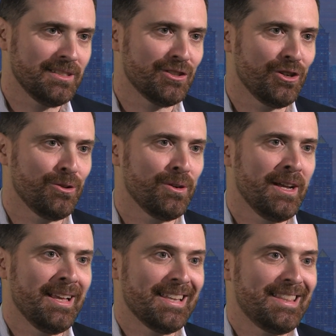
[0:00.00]
And so
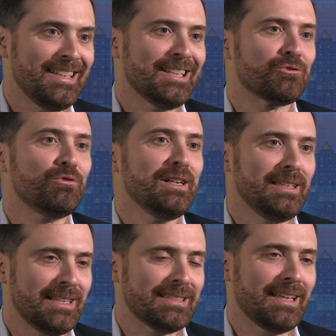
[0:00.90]
the thing that's
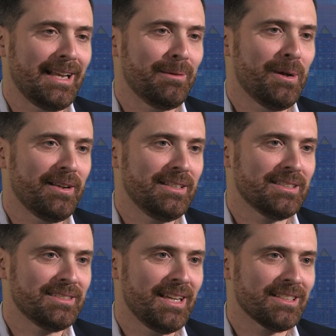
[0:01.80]
really exciting about
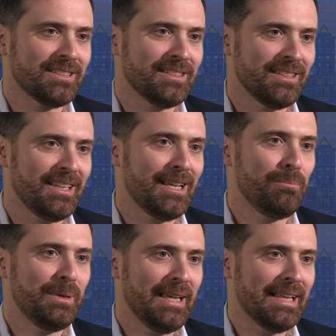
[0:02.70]
HSX is that they
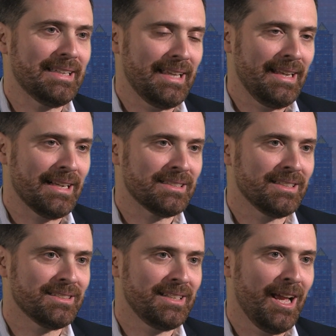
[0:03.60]
could be at that
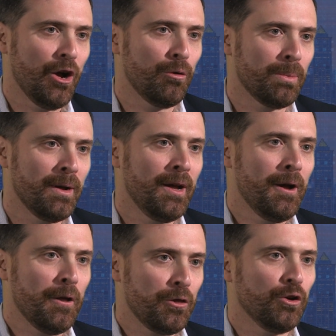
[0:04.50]
nexus and help
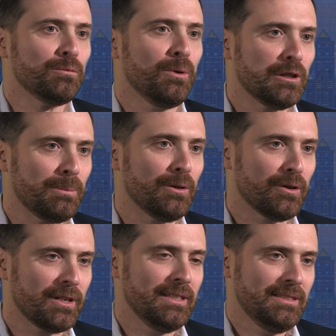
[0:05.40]
those multiple
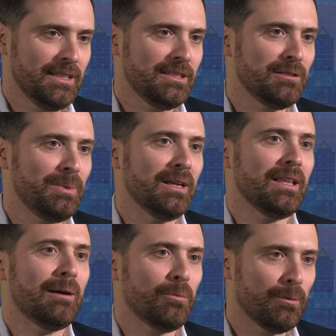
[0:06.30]
organizations be a
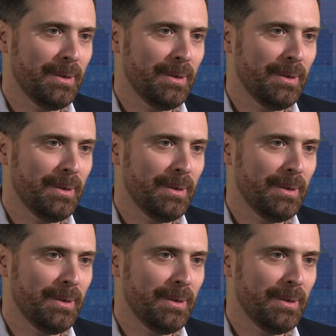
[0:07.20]
lot more